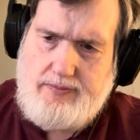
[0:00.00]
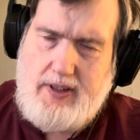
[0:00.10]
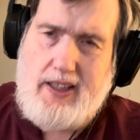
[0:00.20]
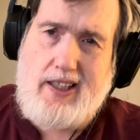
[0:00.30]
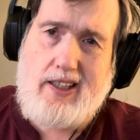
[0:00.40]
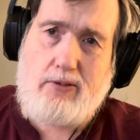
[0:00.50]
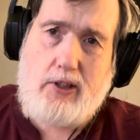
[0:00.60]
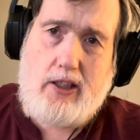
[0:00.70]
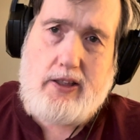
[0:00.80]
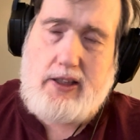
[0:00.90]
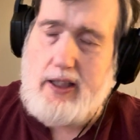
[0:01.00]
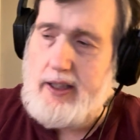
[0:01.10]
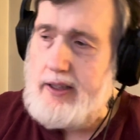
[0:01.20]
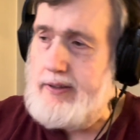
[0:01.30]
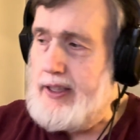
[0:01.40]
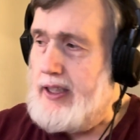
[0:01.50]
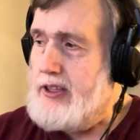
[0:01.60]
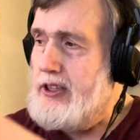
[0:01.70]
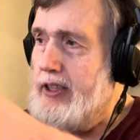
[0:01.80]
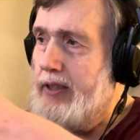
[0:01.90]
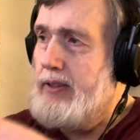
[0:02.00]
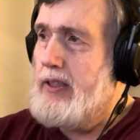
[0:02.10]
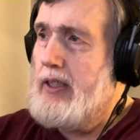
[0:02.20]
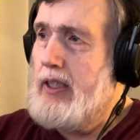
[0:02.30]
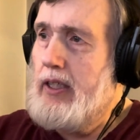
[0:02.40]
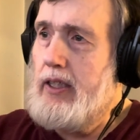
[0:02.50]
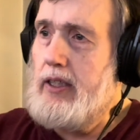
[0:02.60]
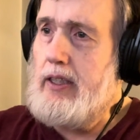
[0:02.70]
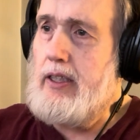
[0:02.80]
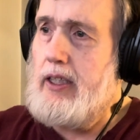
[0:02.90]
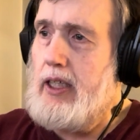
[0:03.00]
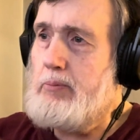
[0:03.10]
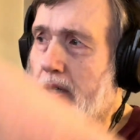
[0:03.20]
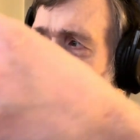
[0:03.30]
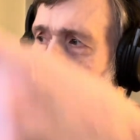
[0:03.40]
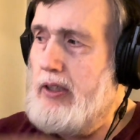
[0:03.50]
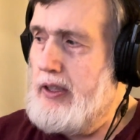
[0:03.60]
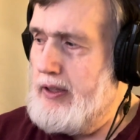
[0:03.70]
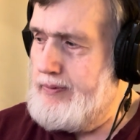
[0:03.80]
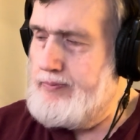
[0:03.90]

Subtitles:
anything real exciting, actually. Keep on looking.